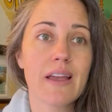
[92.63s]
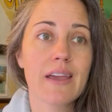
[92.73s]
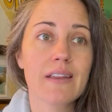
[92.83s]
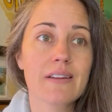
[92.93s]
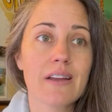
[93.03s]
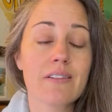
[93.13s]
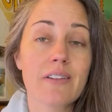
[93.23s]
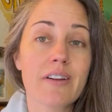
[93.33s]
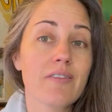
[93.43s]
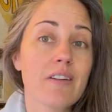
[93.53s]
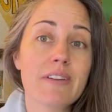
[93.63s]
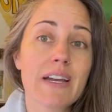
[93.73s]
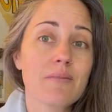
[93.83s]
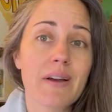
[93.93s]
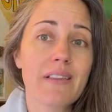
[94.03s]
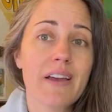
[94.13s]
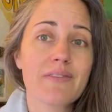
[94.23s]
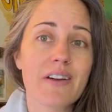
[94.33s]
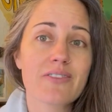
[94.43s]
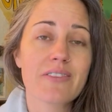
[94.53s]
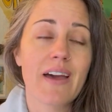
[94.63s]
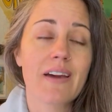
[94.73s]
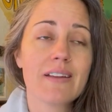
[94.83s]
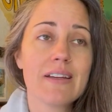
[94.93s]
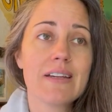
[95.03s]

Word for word: And I, re I reckon my life after that.